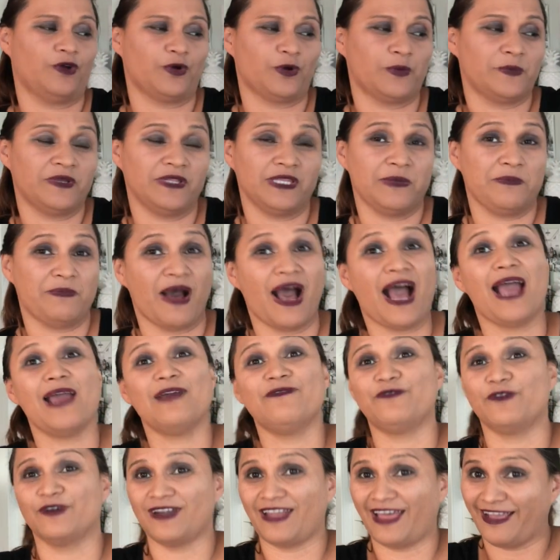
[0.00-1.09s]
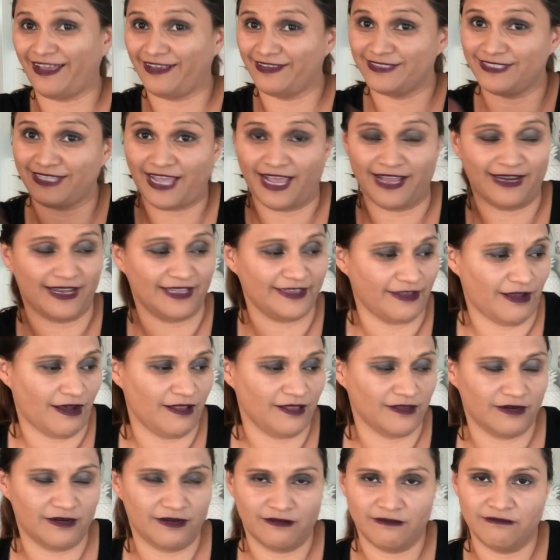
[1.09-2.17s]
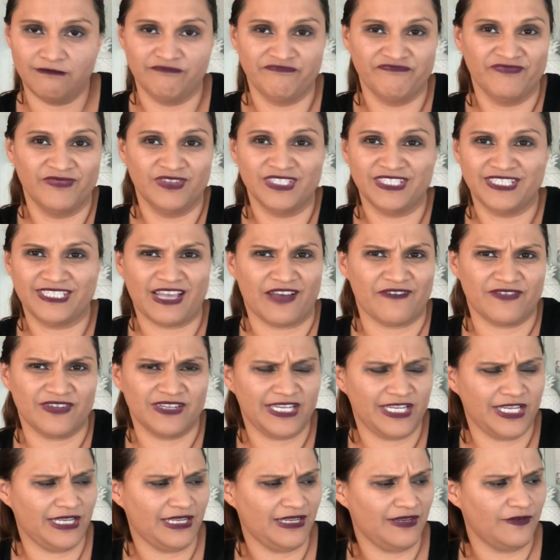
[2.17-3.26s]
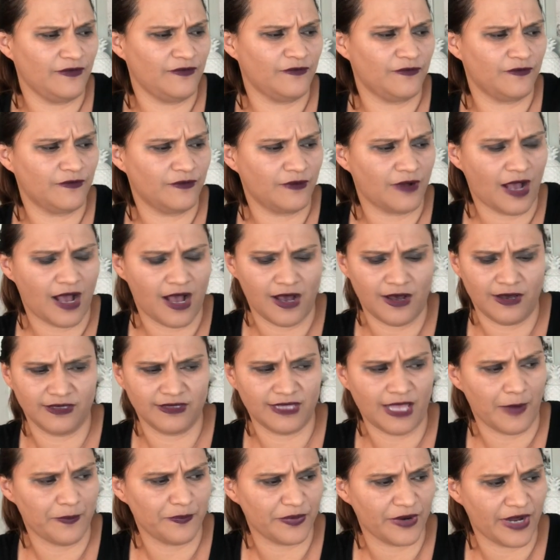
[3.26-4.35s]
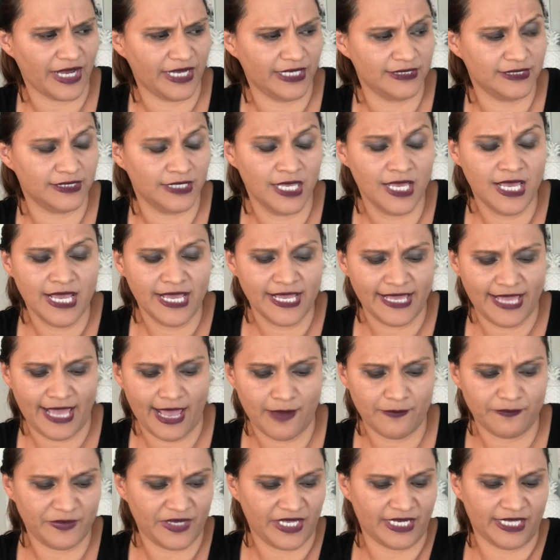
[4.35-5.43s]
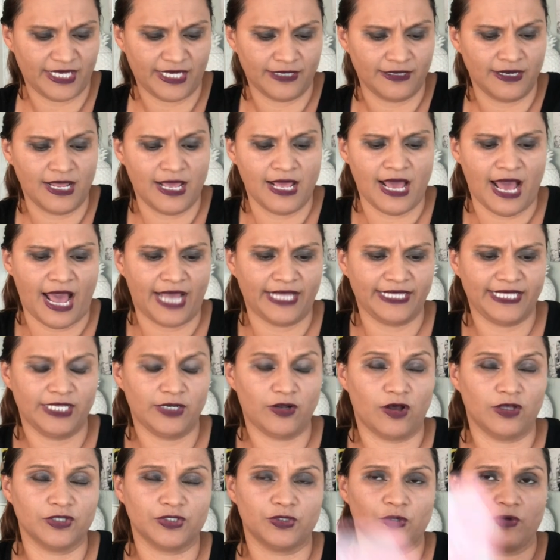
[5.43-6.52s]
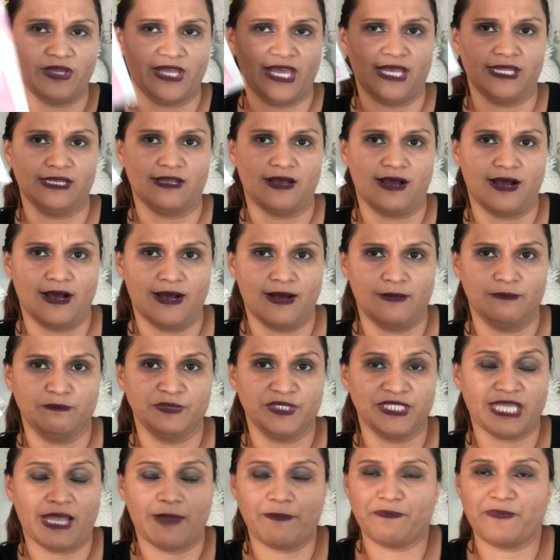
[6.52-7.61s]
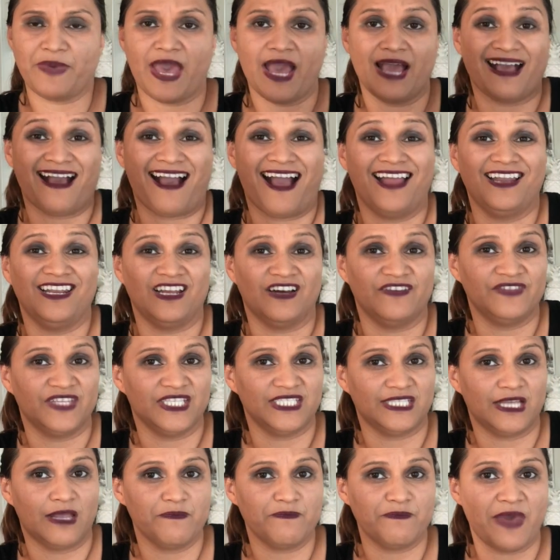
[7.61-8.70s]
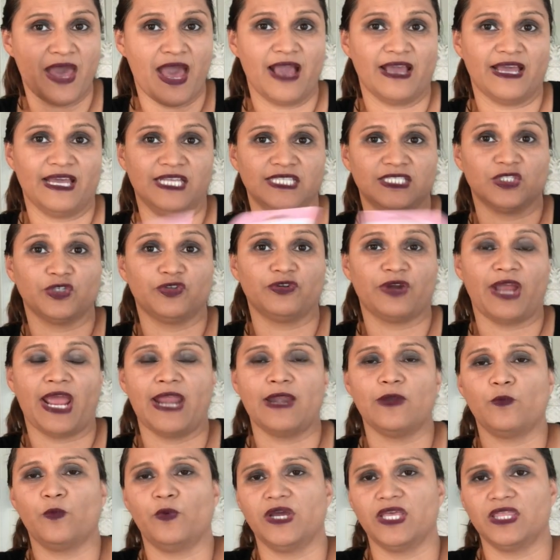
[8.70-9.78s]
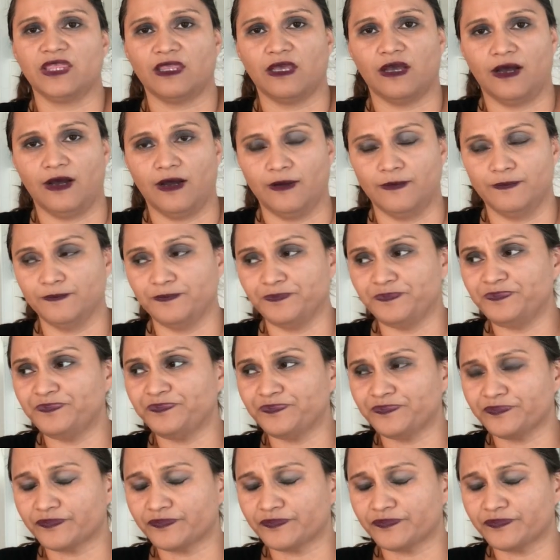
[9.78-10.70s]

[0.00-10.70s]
normally buy for, like I said, a dollar seventy. Uh, that price, can't beat it. I did also get um, scent pack. I love the scent pack. It's great with um,